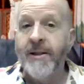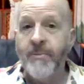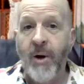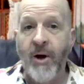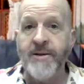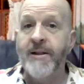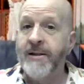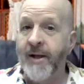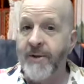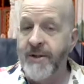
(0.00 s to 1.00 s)
Pause.
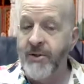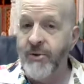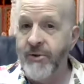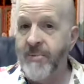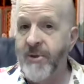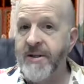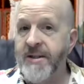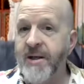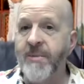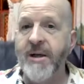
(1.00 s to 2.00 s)
Now it's interesting
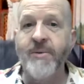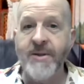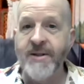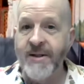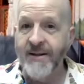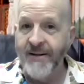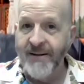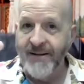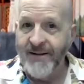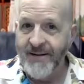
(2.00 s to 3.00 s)
because Simeon was the
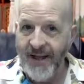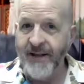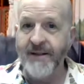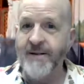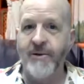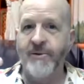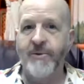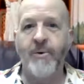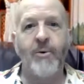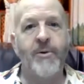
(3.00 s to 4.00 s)
second
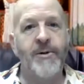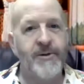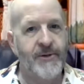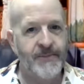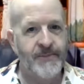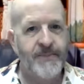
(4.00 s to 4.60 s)
oldest.